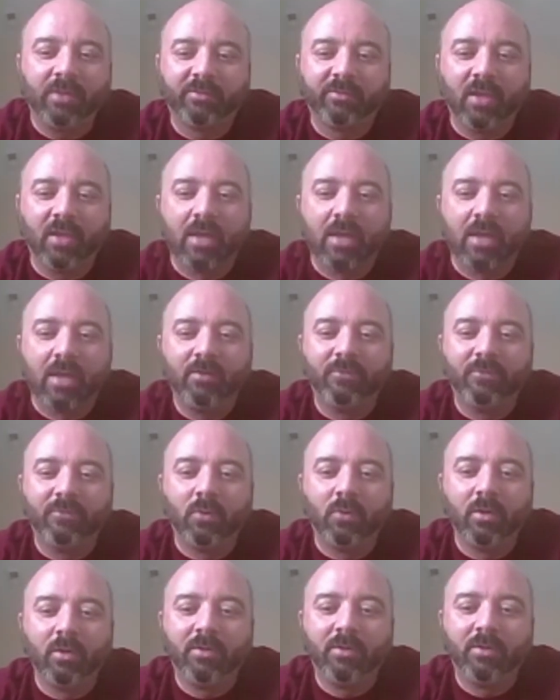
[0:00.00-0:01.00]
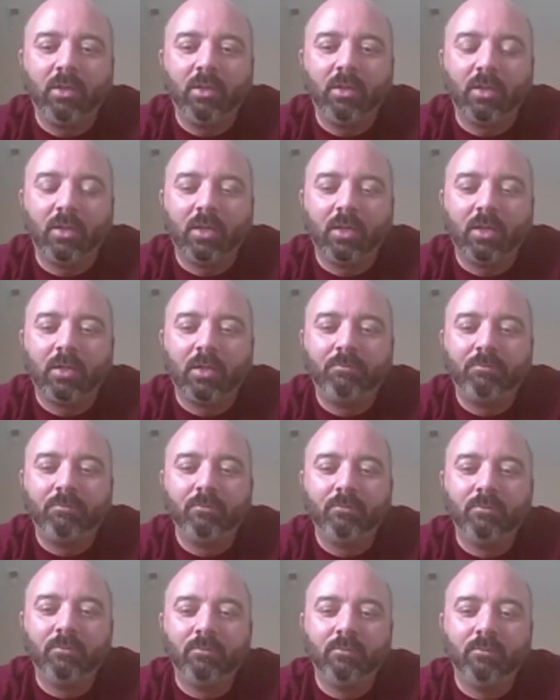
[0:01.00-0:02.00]
kind of where the
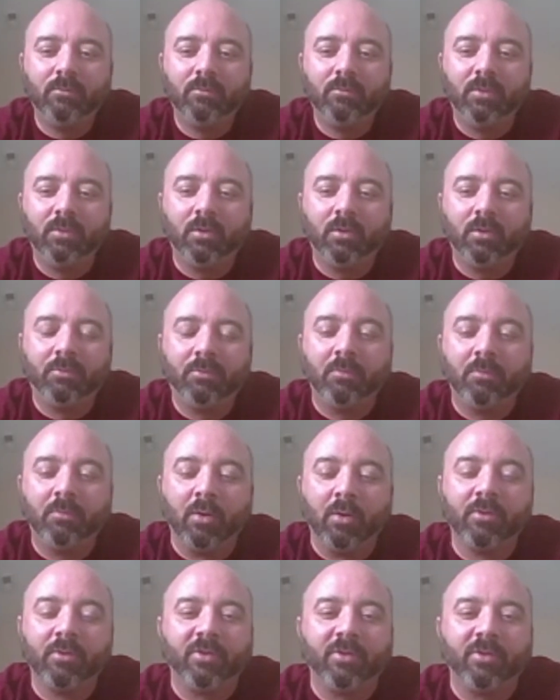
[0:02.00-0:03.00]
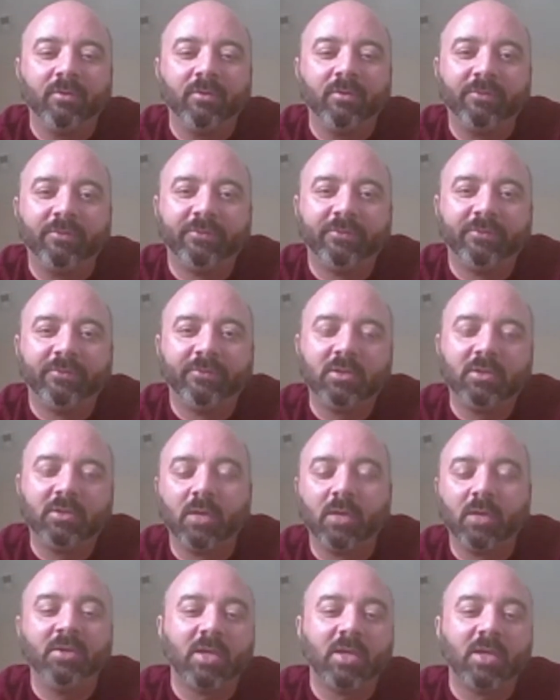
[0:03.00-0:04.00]
birth of the
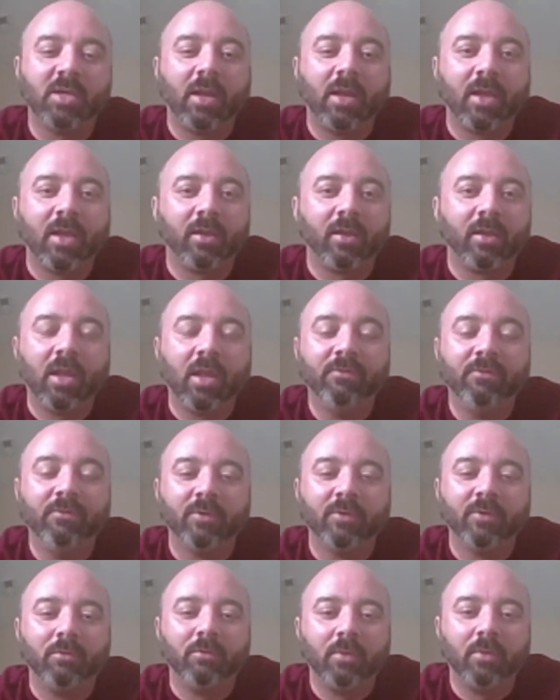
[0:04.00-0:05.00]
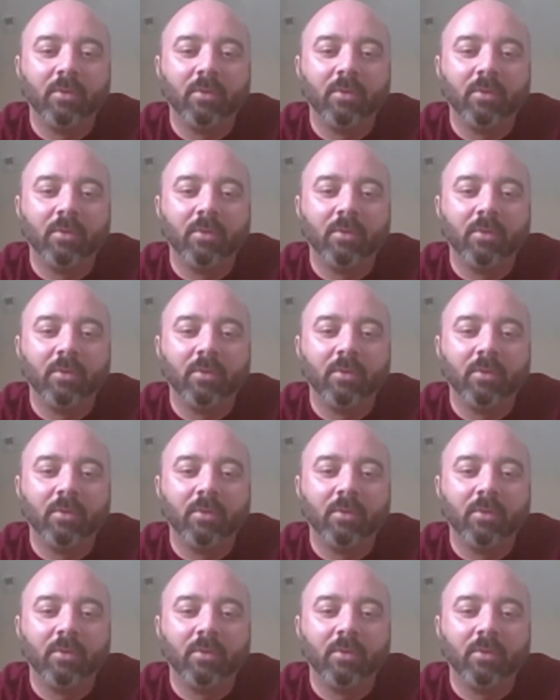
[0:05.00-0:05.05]
Chubby Jedi kind of came from.